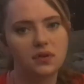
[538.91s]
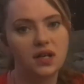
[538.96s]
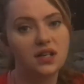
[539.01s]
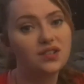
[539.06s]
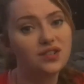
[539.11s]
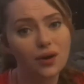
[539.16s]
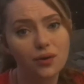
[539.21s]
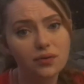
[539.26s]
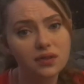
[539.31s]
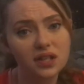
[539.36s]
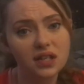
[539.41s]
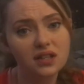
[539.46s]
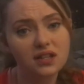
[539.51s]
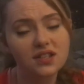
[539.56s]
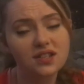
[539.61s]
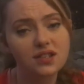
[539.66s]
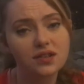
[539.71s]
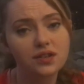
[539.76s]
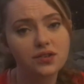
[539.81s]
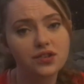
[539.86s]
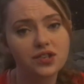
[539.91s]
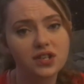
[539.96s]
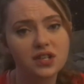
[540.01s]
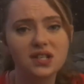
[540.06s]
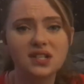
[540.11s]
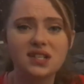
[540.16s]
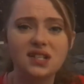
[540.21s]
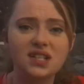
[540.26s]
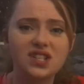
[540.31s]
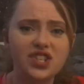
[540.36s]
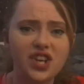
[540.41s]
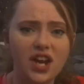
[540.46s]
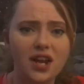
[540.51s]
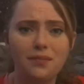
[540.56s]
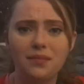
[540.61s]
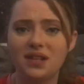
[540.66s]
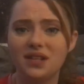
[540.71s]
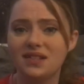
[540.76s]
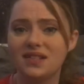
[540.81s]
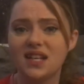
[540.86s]
I don't think the solution is to
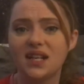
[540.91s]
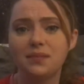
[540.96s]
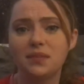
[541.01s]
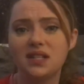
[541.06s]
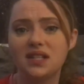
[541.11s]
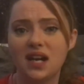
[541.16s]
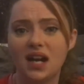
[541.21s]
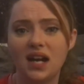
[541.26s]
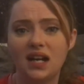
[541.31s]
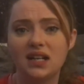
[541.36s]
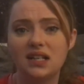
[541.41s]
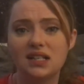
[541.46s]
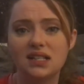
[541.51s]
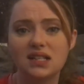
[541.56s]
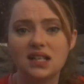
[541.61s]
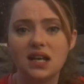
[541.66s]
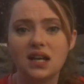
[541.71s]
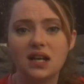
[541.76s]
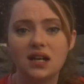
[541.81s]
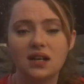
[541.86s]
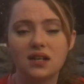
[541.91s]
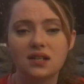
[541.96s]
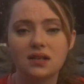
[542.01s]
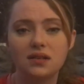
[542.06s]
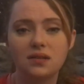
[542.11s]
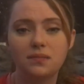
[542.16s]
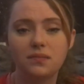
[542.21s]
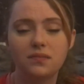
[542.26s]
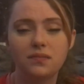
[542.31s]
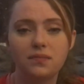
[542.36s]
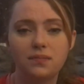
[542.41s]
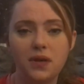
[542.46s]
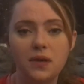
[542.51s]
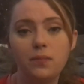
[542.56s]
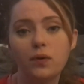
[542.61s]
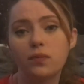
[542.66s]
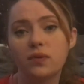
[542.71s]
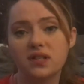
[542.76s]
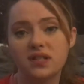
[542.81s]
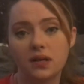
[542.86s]
shame and stigmatize
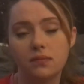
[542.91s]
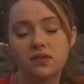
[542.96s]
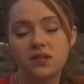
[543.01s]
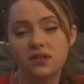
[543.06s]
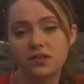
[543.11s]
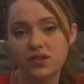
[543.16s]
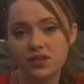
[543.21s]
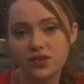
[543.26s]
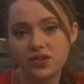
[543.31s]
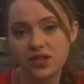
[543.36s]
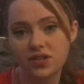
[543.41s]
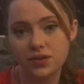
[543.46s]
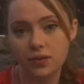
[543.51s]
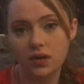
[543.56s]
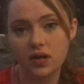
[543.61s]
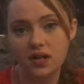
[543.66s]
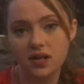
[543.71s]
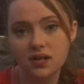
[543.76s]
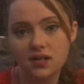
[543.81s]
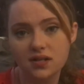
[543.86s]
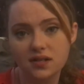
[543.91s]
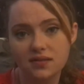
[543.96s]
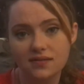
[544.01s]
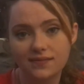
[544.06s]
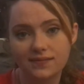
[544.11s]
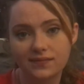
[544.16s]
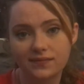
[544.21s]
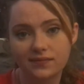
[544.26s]
people with substance use disorders.